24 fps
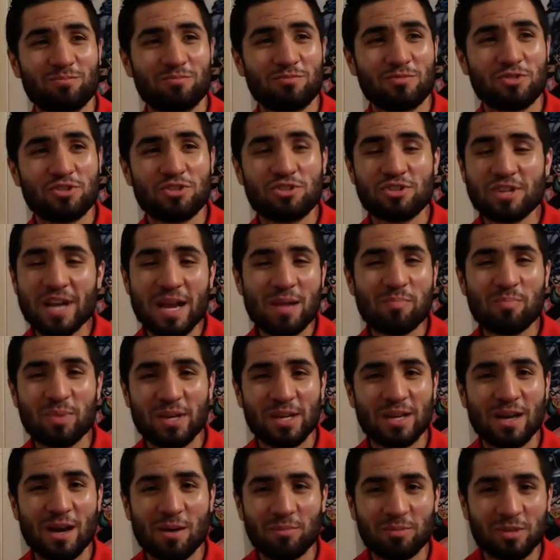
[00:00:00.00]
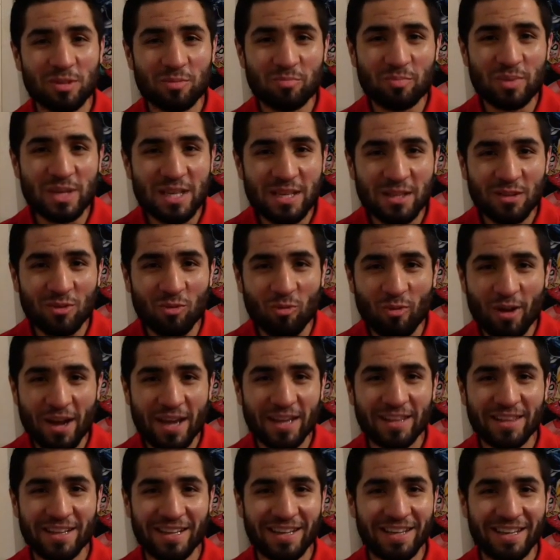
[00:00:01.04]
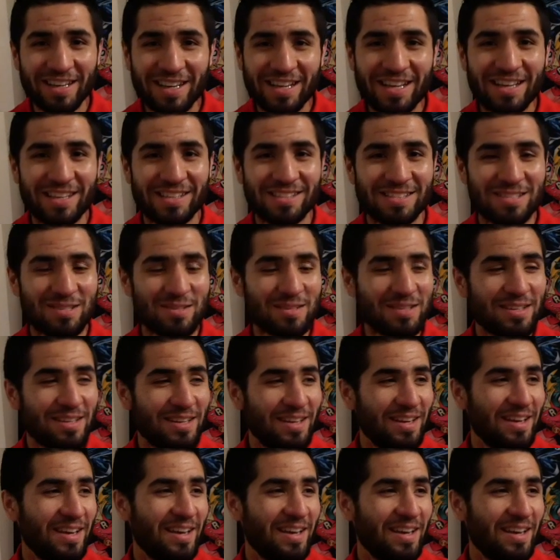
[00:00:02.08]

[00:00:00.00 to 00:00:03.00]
shaping up to be the way that it is.